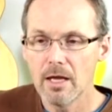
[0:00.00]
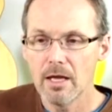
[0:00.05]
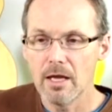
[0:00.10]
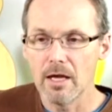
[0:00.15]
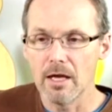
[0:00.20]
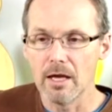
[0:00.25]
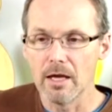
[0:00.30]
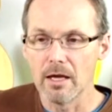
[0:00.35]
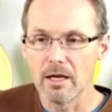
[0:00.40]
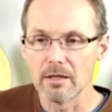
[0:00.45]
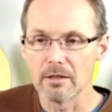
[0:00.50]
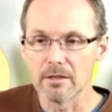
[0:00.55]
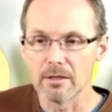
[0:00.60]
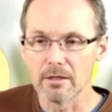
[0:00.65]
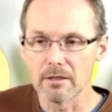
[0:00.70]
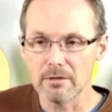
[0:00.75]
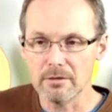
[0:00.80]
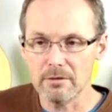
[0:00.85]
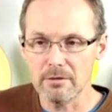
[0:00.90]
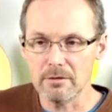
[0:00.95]
And
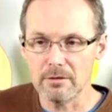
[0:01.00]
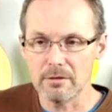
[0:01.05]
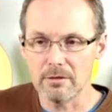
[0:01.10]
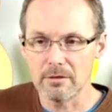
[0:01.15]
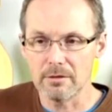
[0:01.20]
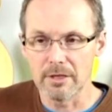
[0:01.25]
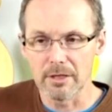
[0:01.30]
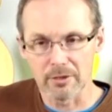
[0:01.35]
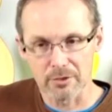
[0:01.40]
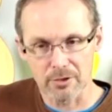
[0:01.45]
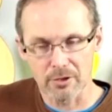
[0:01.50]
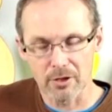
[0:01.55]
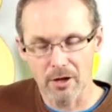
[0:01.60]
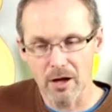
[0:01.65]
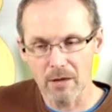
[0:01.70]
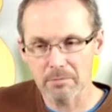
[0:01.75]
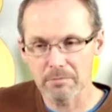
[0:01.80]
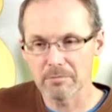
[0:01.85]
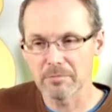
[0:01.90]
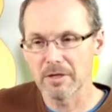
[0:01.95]
then I'll stop,